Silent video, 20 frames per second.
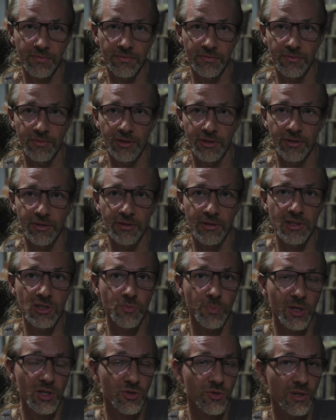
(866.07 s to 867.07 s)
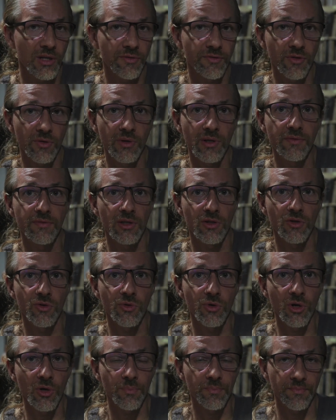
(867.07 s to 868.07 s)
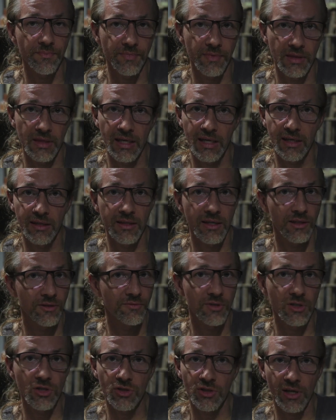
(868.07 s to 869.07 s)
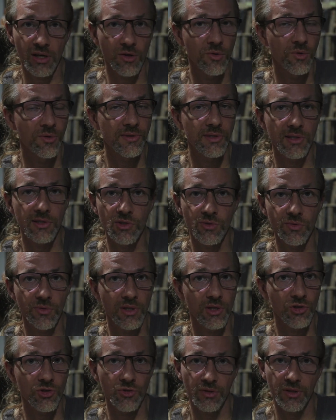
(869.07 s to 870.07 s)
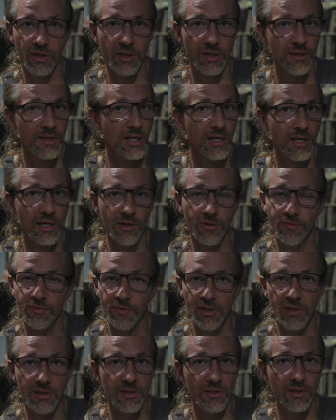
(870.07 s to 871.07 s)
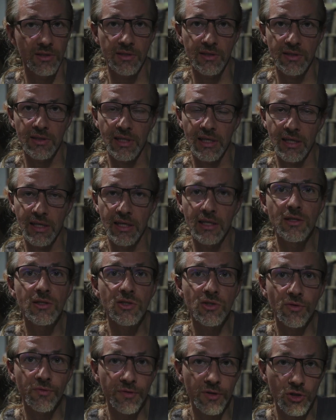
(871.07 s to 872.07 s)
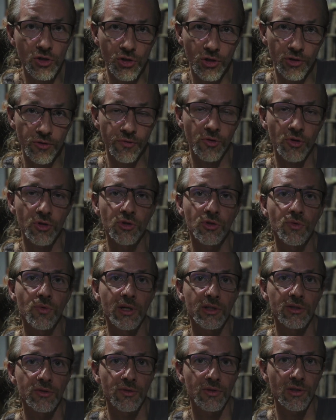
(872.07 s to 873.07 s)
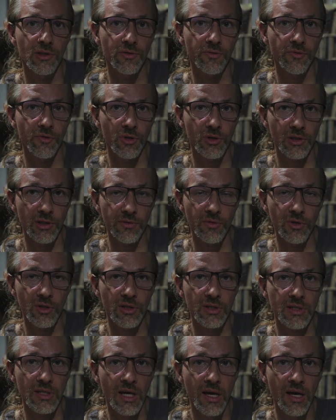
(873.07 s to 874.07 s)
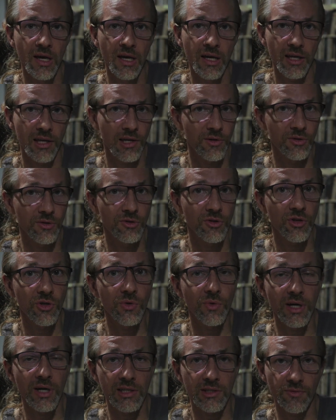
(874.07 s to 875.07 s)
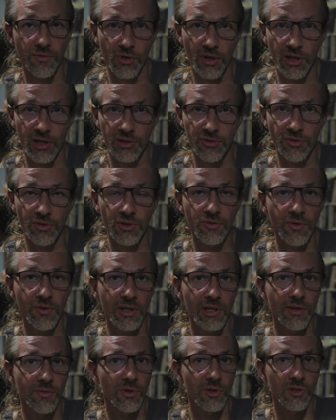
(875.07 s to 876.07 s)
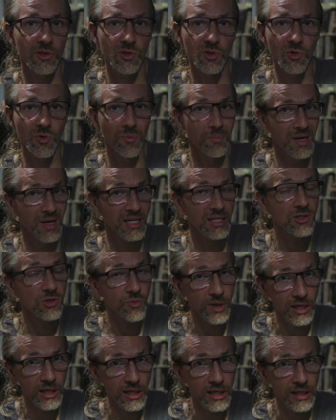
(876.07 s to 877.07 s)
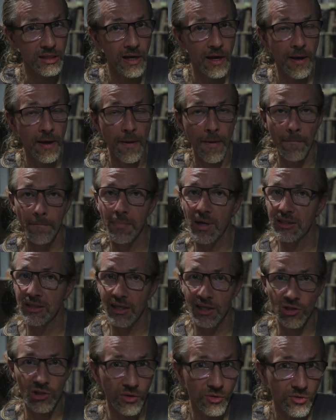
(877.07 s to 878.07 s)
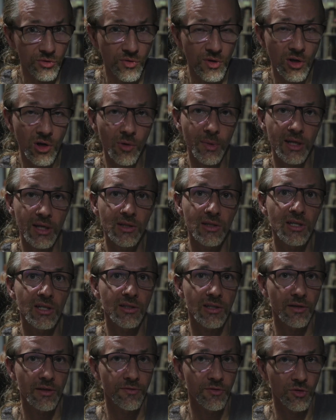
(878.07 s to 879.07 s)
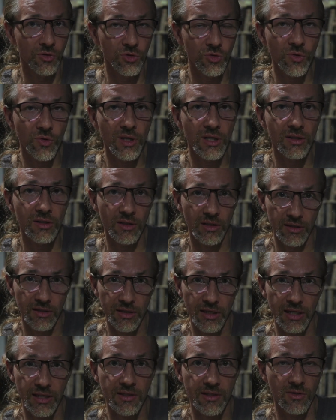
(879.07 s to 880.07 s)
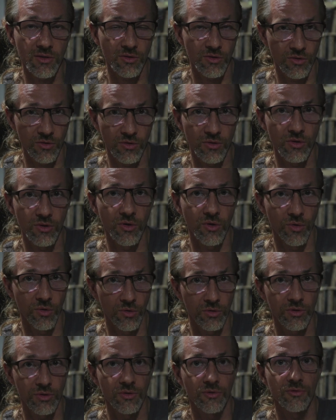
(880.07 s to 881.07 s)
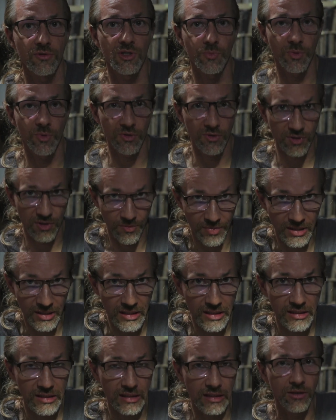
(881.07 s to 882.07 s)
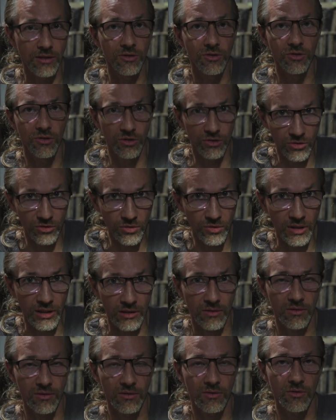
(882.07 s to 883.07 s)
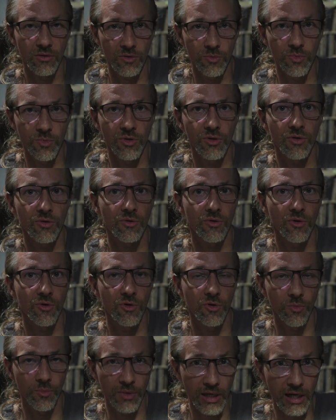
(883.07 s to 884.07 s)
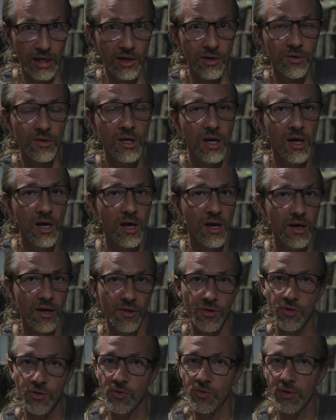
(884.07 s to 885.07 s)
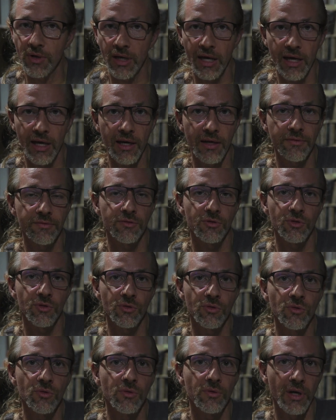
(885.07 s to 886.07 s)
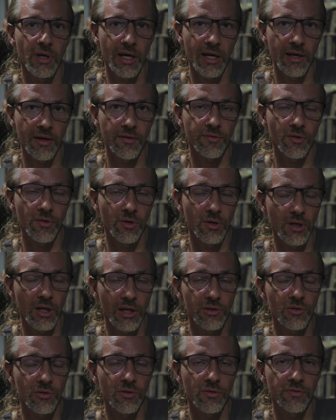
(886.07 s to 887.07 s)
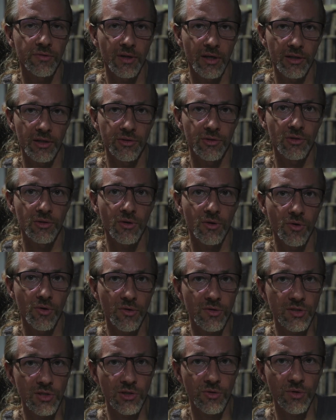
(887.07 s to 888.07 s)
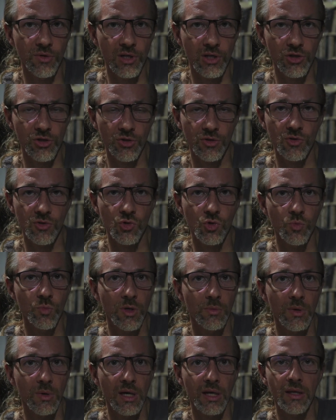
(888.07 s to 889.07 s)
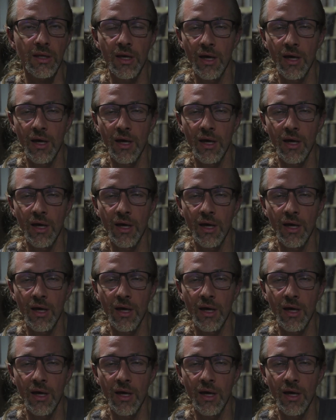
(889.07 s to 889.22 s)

Uh, especially if you live in Europe, that, that fish tank hose insulation, I think it, it it's insufficient for two hundred forty watts. Here in the U S for one hundred twenty watts you may swing it, but I don't recommend it. If you do it, that's your own responsibility. Don't do it. Don't burn your home down. You have to have a lot of other considerations to be made.